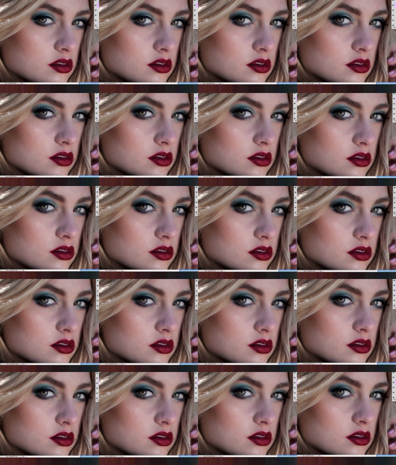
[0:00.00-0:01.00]

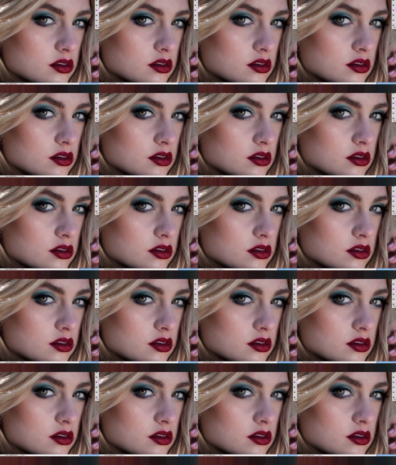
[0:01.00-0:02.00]

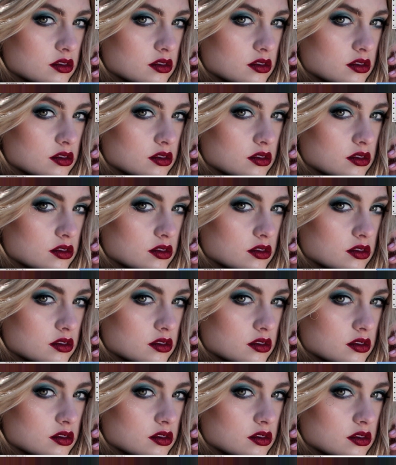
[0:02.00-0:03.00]

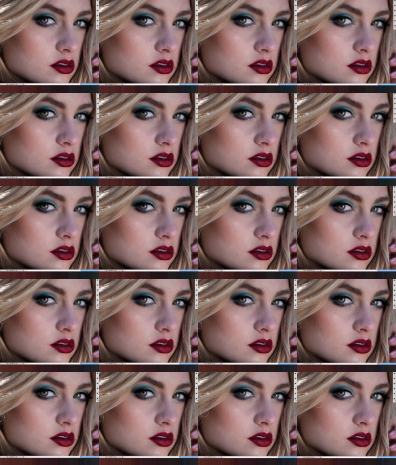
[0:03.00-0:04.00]

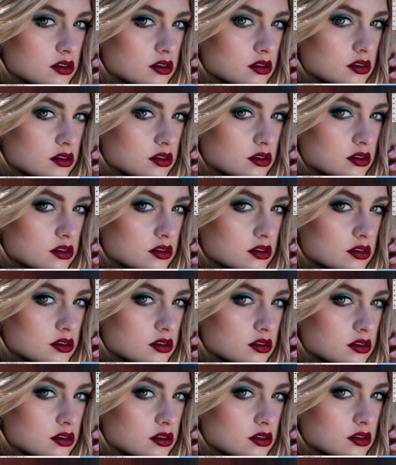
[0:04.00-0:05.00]

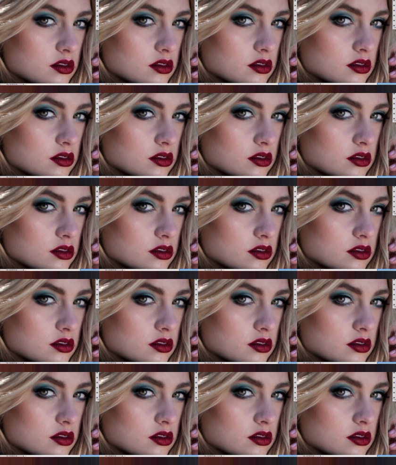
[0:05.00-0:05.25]
(silence)